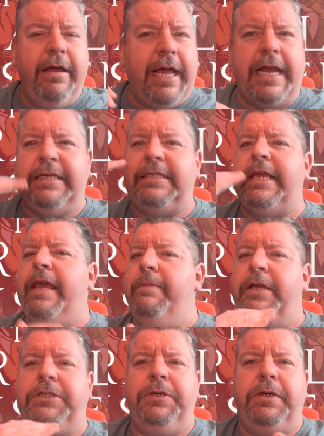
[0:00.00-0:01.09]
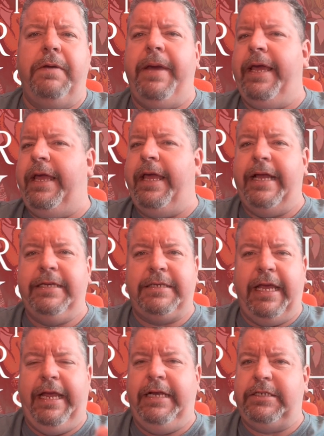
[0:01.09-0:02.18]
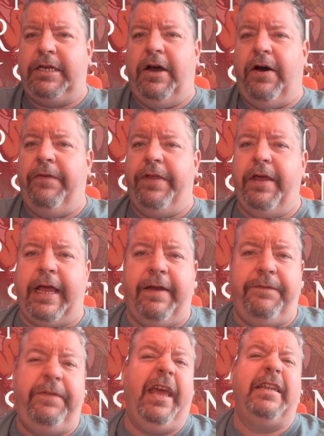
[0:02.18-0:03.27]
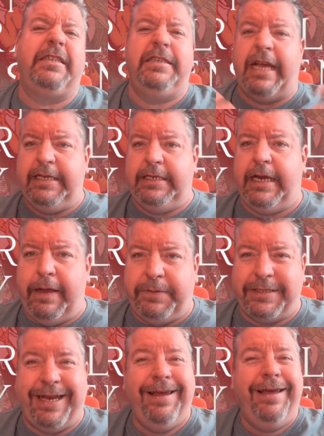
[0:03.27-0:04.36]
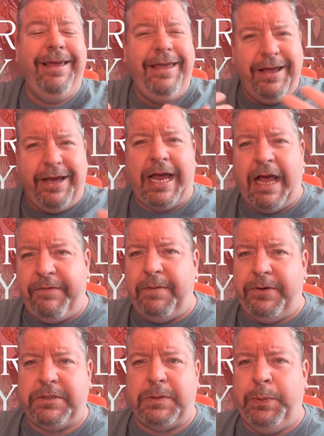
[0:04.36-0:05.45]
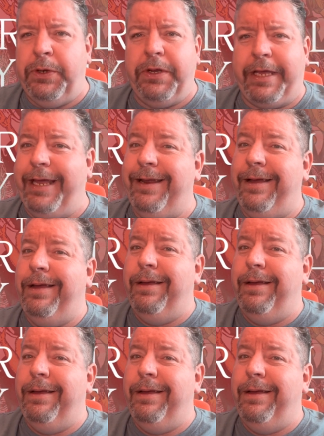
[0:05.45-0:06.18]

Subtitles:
kind of statements you can make against each card that kind of fits 99%. You're going to have to put some work in.